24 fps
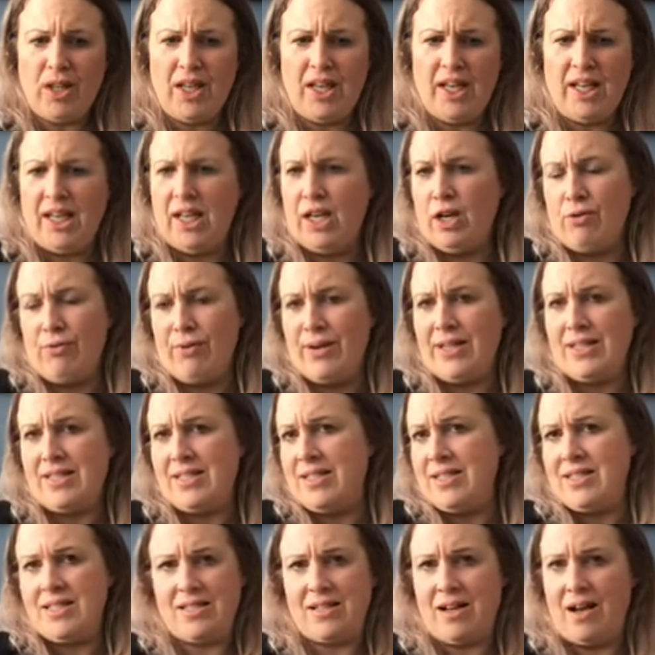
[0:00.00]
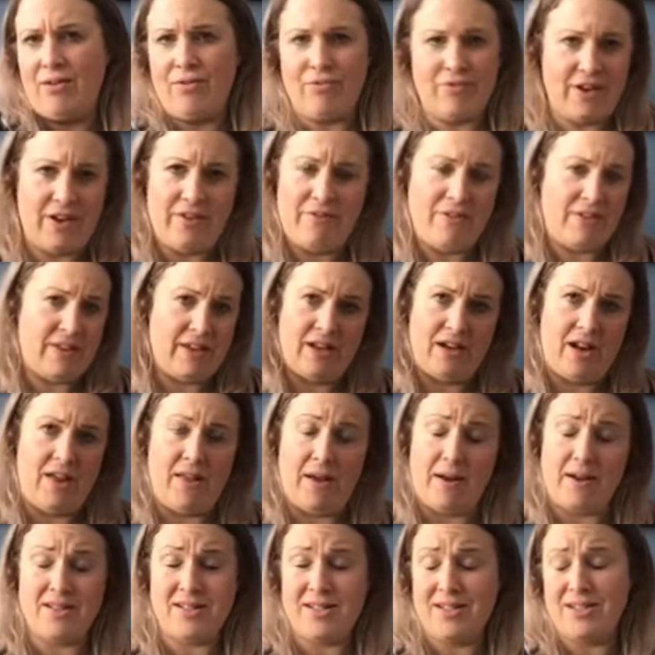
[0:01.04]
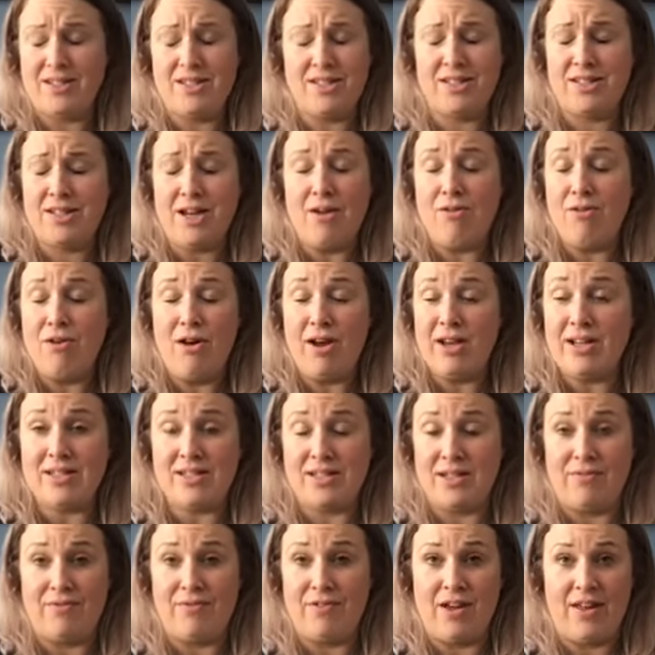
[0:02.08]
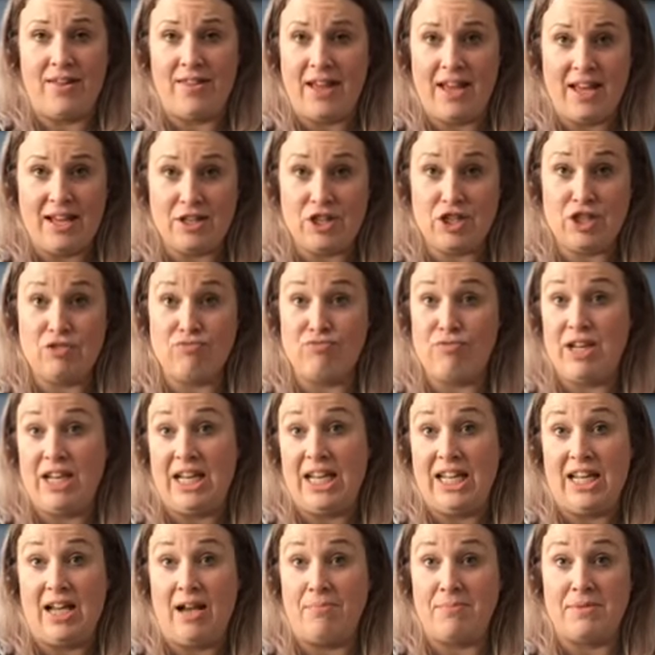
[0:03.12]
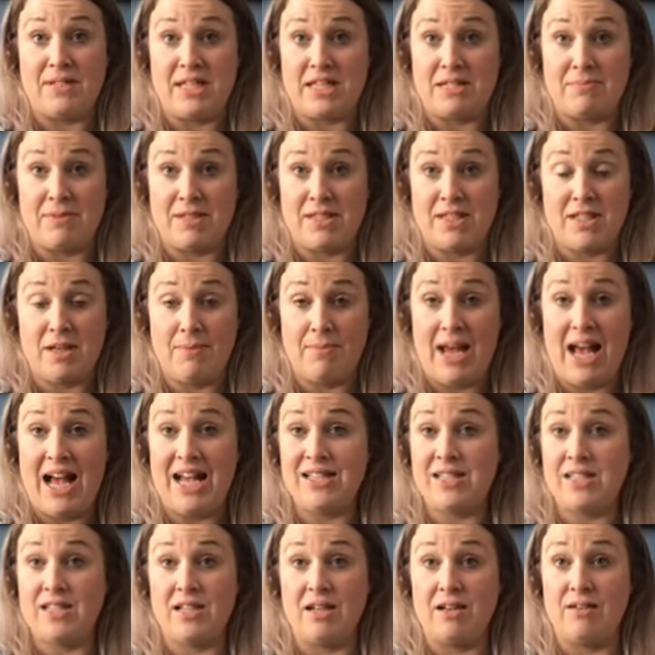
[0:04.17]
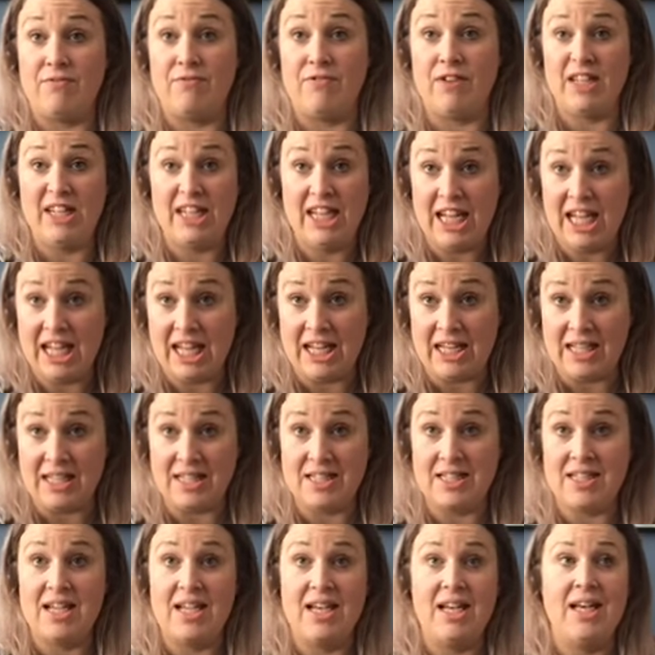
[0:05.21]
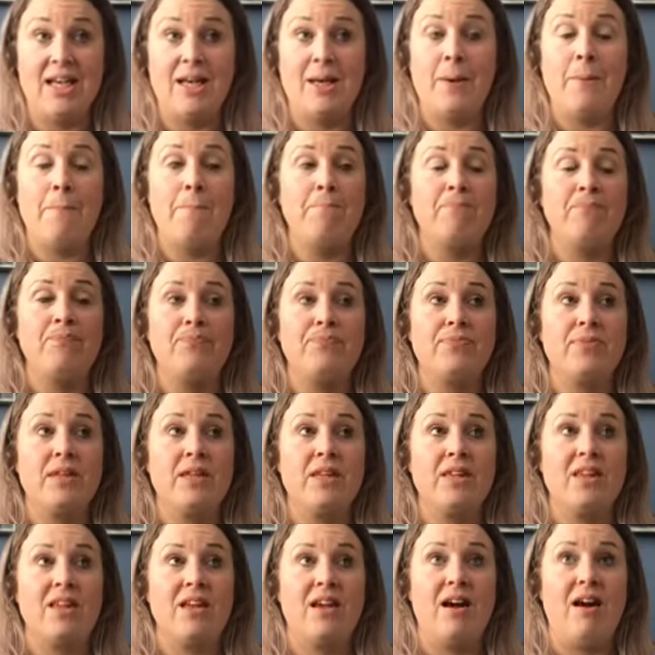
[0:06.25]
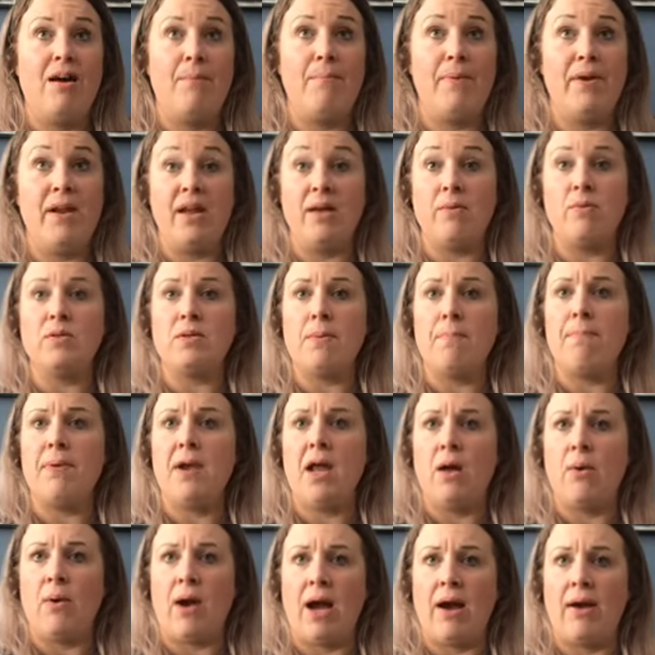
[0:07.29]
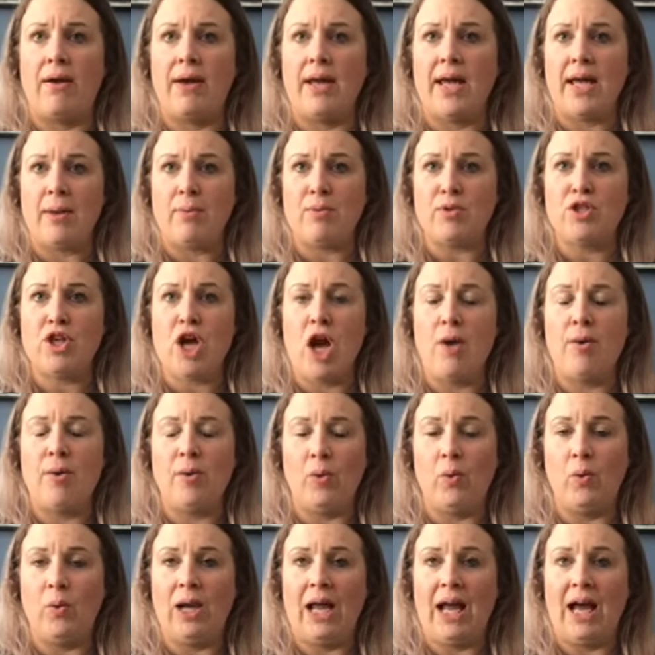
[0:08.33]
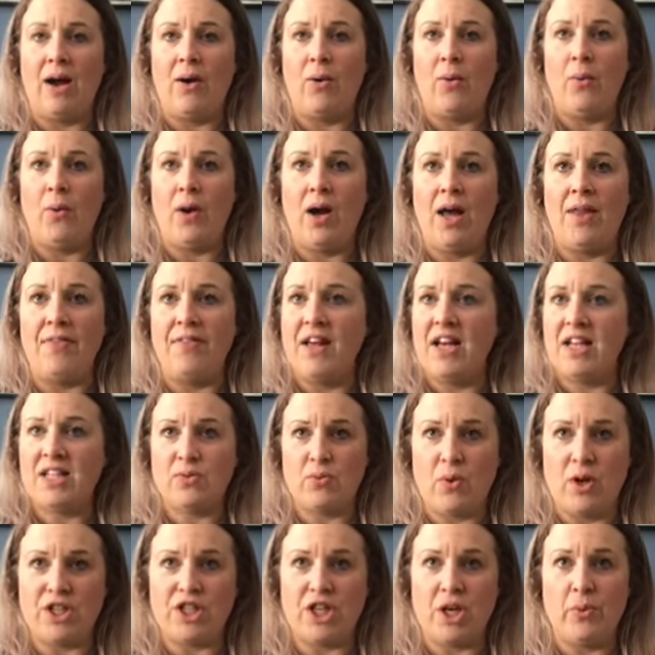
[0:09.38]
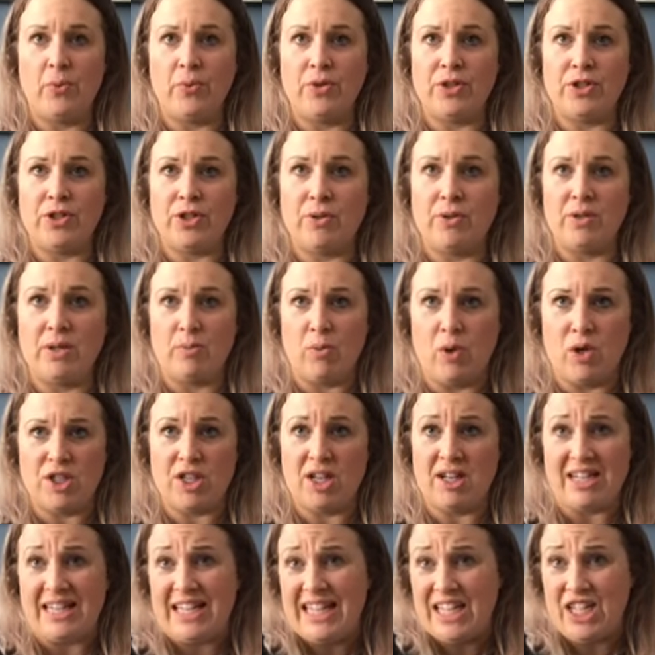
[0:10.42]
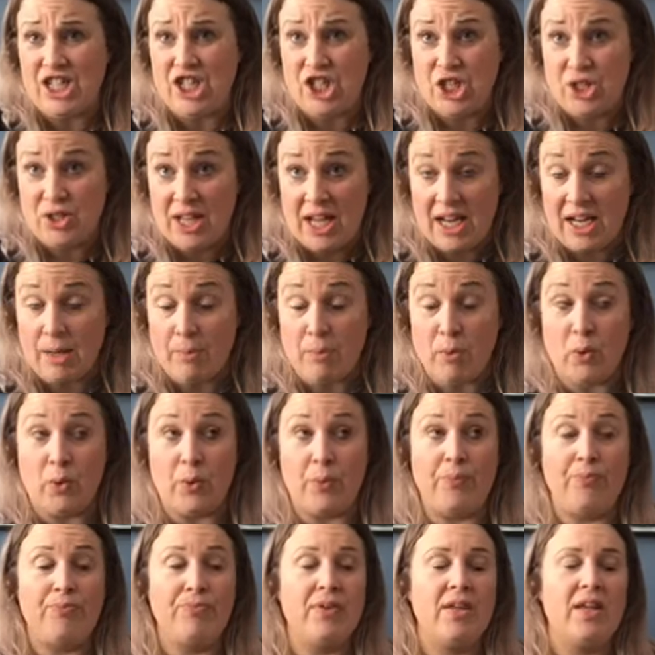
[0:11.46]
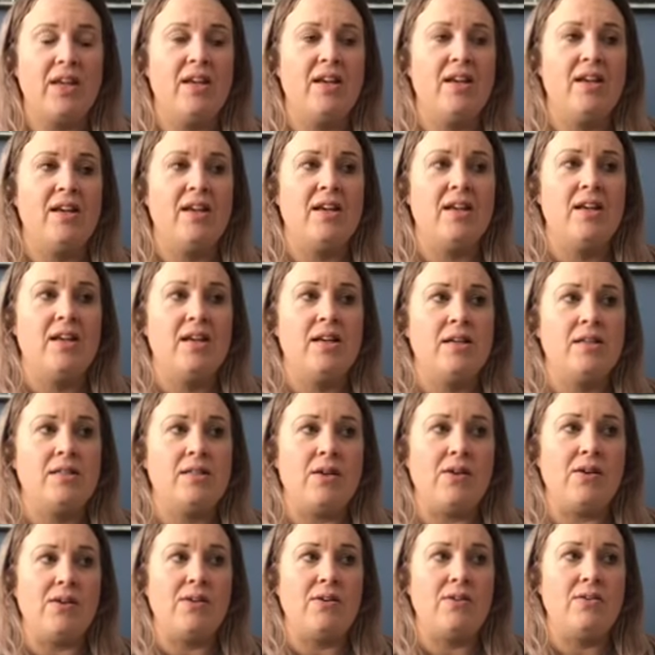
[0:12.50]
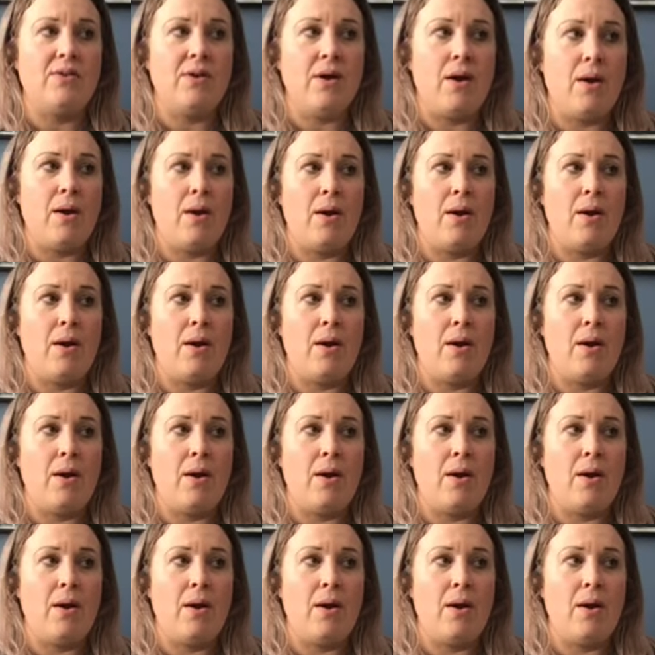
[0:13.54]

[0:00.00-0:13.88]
eat greasy stuff and everything like that, because I just don't like stuff like that. It just really upsets my stomach. It has done for years. But like, it was a blowout. It was going all out. And that's what I don't want to do anymore. I don't need to do that anymore. So